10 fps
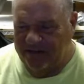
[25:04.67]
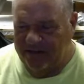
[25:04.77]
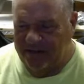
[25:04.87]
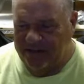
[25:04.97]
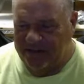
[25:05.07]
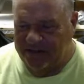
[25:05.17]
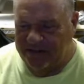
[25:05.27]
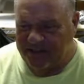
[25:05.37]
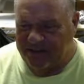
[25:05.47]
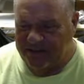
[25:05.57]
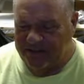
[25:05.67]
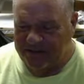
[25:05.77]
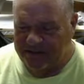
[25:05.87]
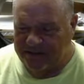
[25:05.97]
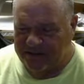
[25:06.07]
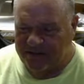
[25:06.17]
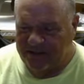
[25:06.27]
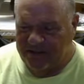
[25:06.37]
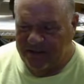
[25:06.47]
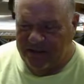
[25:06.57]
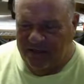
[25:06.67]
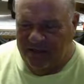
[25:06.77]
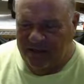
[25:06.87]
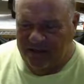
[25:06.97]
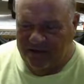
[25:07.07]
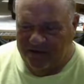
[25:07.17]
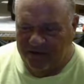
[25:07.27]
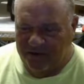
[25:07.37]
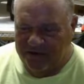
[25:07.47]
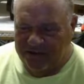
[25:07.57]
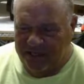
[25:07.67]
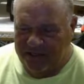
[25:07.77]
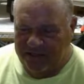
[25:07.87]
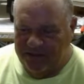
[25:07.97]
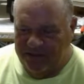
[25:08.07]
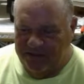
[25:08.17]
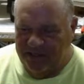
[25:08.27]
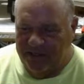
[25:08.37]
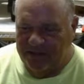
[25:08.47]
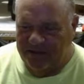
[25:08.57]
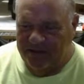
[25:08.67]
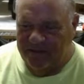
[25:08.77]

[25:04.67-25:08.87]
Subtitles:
Hey, Dennis, how you doing, sir? And Roach, how you doing, man?